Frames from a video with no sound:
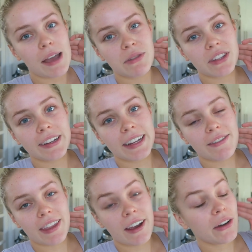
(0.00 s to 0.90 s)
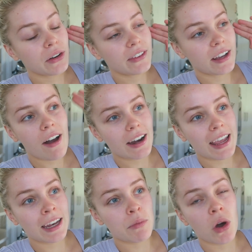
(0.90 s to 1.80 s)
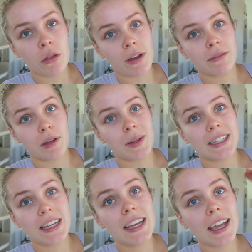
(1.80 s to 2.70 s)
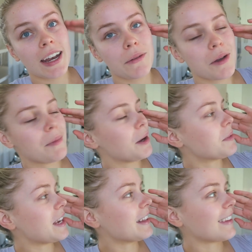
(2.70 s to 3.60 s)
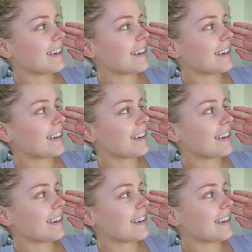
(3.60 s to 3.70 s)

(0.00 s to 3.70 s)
right, I'm just gonna leave it there. I honestly can't eat anymore, otherwise I'm gonna be sick and I won't be able to eat